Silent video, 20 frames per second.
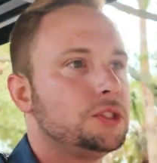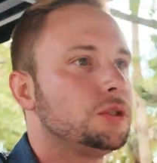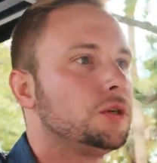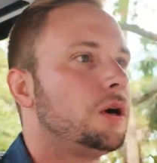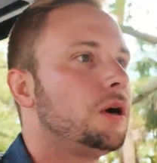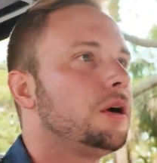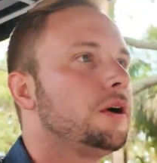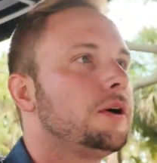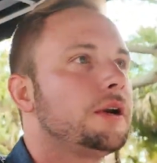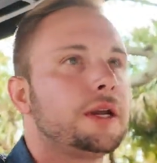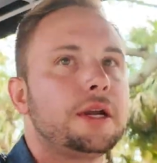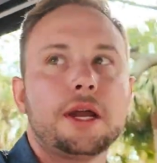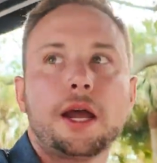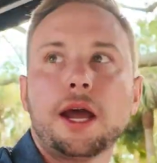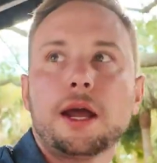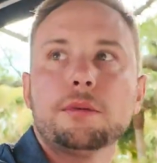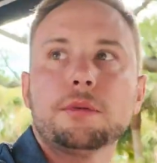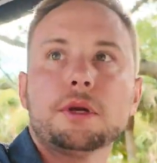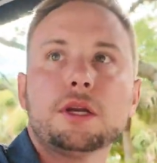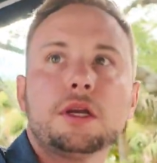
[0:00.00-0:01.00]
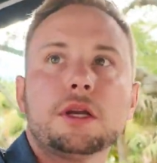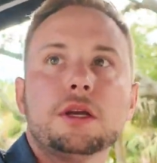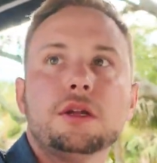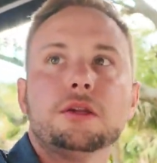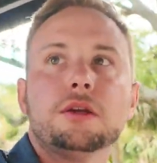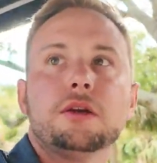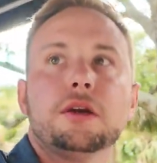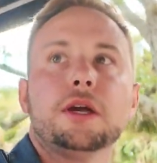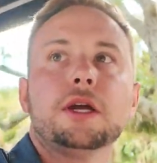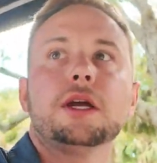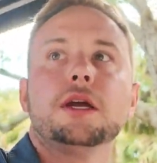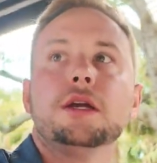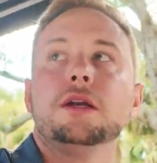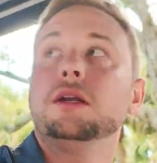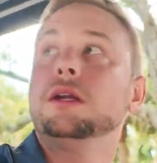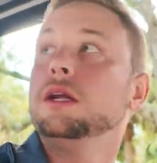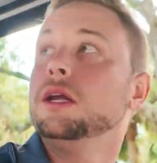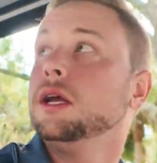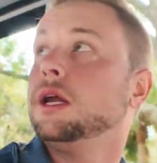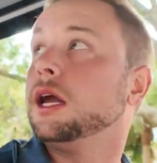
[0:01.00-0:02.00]
they're already happening in their
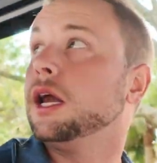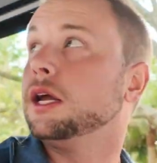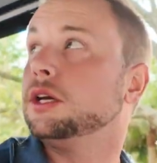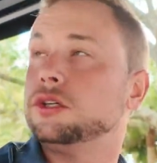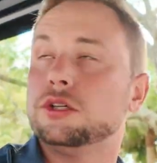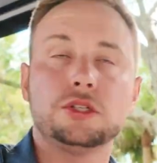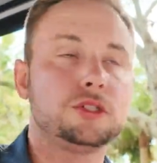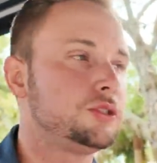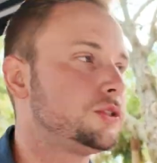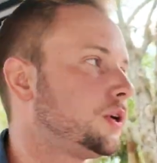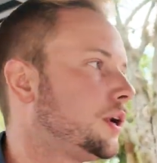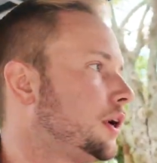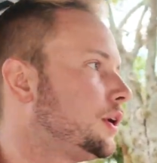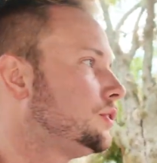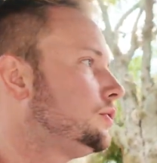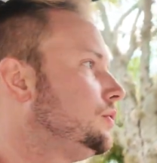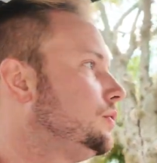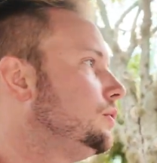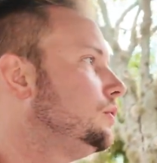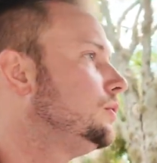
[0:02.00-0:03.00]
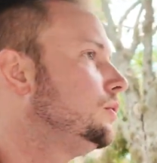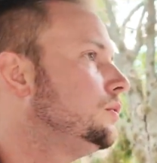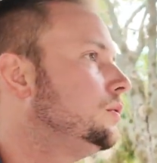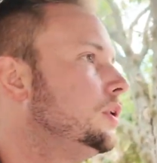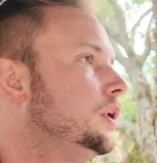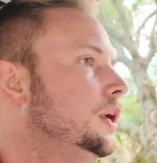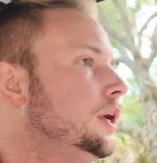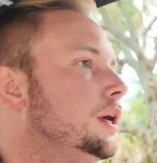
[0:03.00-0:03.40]
head and just try to